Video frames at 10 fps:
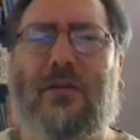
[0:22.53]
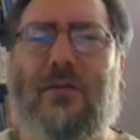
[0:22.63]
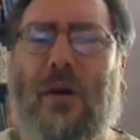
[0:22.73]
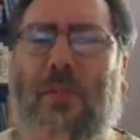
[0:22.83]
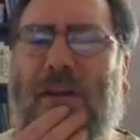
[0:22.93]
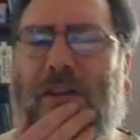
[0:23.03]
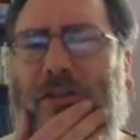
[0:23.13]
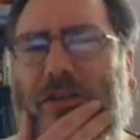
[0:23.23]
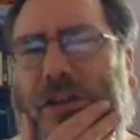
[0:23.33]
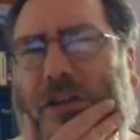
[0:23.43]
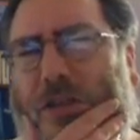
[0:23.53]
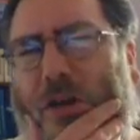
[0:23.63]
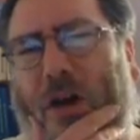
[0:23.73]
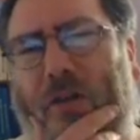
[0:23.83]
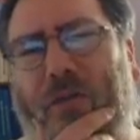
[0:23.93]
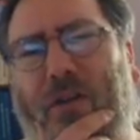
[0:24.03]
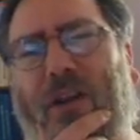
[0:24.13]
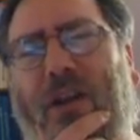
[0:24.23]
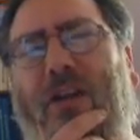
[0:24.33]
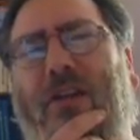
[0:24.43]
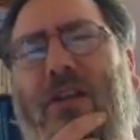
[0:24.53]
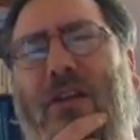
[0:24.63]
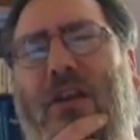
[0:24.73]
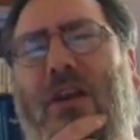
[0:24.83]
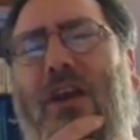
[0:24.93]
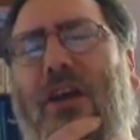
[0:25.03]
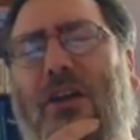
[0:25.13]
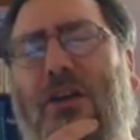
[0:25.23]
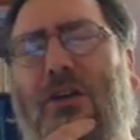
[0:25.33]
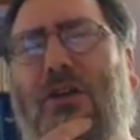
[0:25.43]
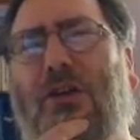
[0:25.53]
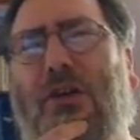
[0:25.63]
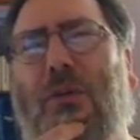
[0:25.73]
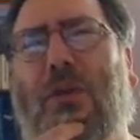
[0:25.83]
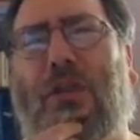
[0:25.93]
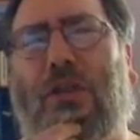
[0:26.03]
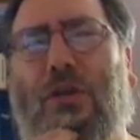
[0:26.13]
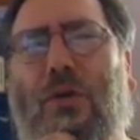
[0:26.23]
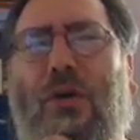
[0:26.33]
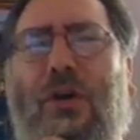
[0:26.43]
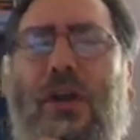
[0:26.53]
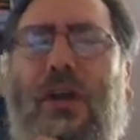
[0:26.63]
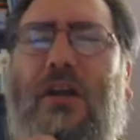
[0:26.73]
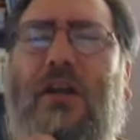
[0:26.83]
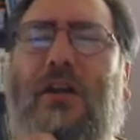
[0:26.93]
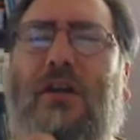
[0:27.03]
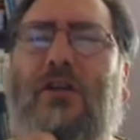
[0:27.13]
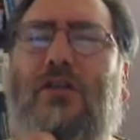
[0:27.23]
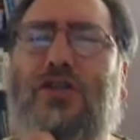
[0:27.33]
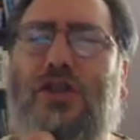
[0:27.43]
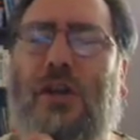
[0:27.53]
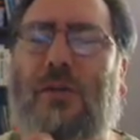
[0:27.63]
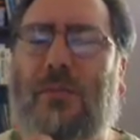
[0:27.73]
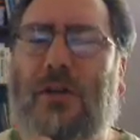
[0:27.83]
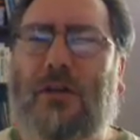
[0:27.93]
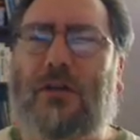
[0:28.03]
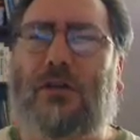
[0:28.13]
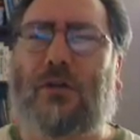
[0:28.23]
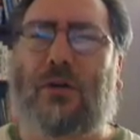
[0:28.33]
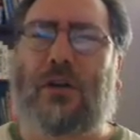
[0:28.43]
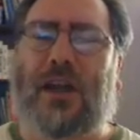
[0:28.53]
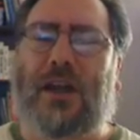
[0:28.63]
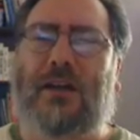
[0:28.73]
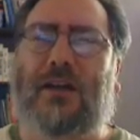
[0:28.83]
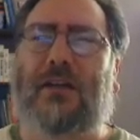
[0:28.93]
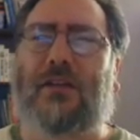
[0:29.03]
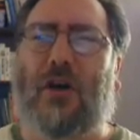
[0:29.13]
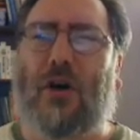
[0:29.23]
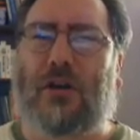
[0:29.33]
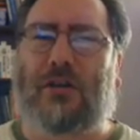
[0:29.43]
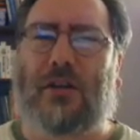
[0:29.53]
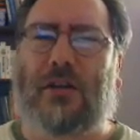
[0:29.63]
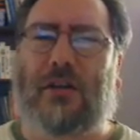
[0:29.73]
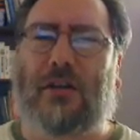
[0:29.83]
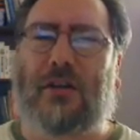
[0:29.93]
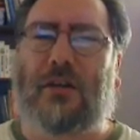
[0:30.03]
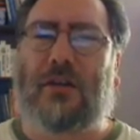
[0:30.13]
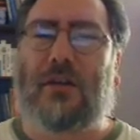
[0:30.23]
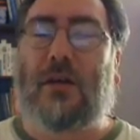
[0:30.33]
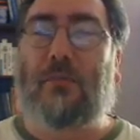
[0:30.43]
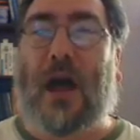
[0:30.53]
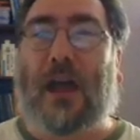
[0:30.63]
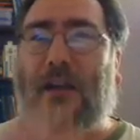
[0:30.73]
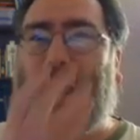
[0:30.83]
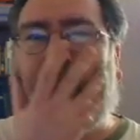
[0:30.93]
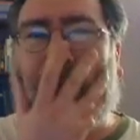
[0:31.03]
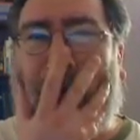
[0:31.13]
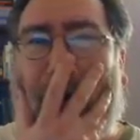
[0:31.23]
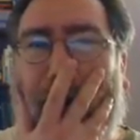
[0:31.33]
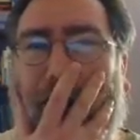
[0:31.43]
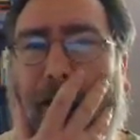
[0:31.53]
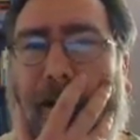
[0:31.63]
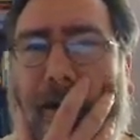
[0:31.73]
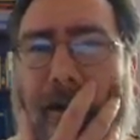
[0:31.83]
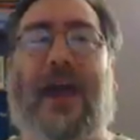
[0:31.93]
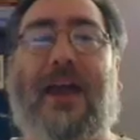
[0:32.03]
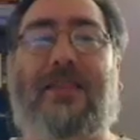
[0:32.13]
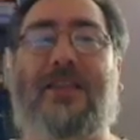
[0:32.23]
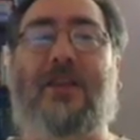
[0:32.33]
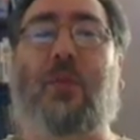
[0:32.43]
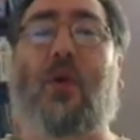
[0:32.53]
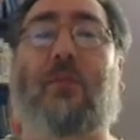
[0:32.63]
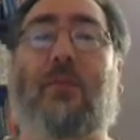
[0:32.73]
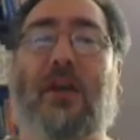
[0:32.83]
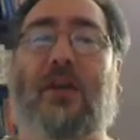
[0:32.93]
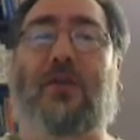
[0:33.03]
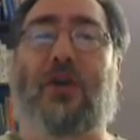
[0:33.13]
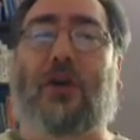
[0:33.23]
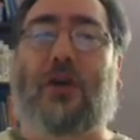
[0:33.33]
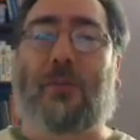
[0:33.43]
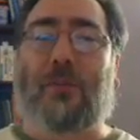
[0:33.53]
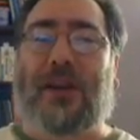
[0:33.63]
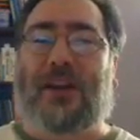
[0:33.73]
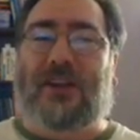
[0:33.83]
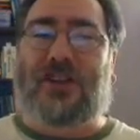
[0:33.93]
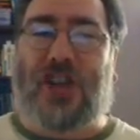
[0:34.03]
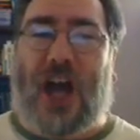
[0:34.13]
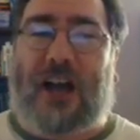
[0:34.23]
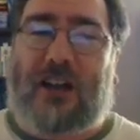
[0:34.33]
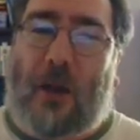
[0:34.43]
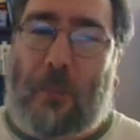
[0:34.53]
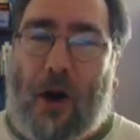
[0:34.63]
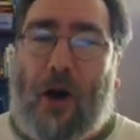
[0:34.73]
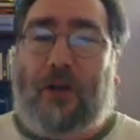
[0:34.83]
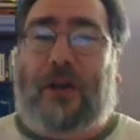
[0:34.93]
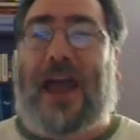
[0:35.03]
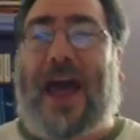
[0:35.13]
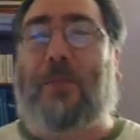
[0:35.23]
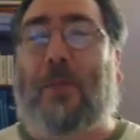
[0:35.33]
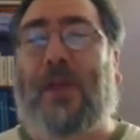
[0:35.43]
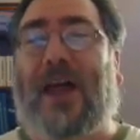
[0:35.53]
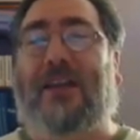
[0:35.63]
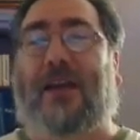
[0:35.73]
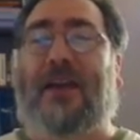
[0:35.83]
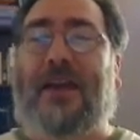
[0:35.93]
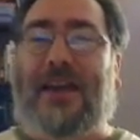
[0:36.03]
Rubbing his chin thoughtfully, he concluded with authority, "Jim, your leg is haunted." "My leg is haunted?" At this point, many of you are completely shocked, appalled, and apoplectic.